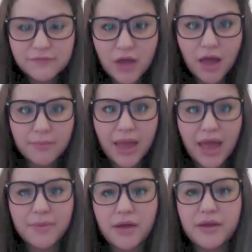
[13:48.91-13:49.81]
I'm
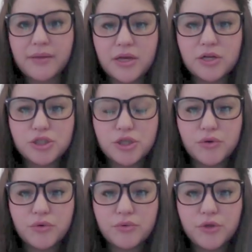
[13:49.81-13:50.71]
going to
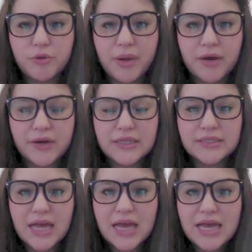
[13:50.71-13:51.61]
show your parents
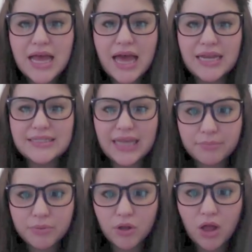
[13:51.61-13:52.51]
an
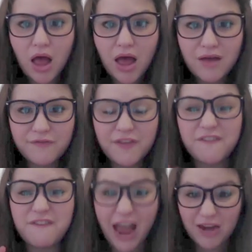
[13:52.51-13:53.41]
example of the
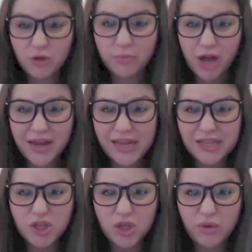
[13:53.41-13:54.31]
final product
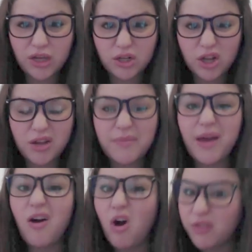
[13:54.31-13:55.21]
so you can look about
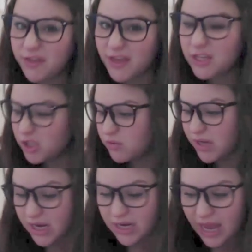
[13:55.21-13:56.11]
all the things you
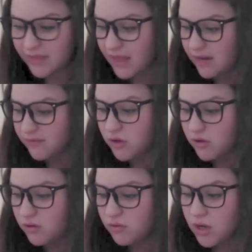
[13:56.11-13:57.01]
need. And then if
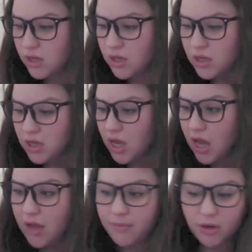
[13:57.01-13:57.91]
you
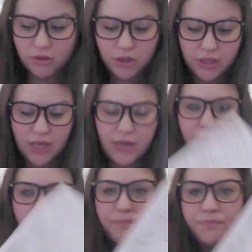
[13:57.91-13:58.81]
are looking,
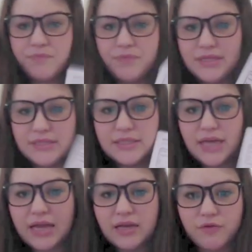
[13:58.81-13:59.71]
this is
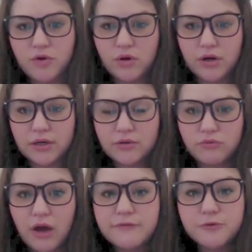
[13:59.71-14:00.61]
kind of your
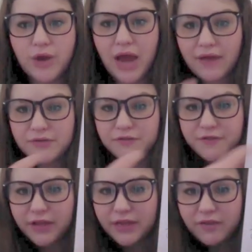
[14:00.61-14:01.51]
rough draft to
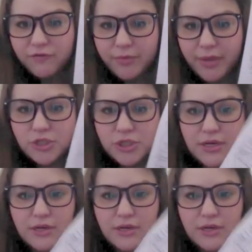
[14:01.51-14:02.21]
fill in the information.